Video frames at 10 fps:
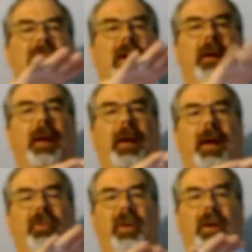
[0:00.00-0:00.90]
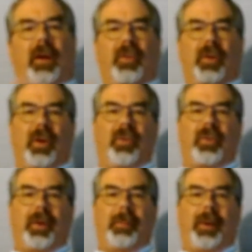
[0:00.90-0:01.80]
And then as it gets
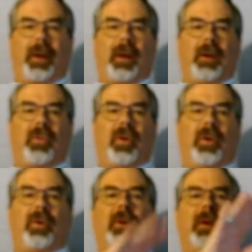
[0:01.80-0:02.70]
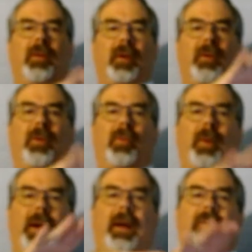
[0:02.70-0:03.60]
closer to being in tune, the
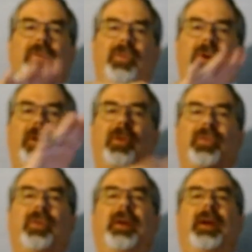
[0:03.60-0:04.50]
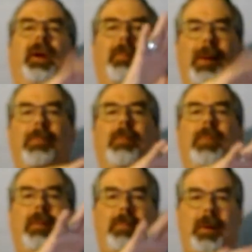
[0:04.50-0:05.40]
waves start to slow down. They go bub, bub,
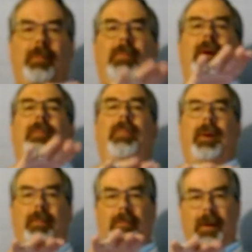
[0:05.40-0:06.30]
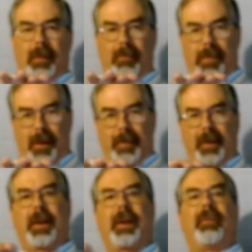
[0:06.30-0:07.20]
bub, bub, bub, bub, bub, bub, and
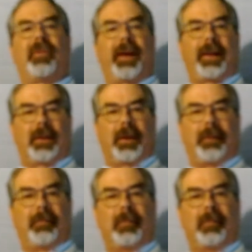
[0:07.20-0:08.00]
then they flatline.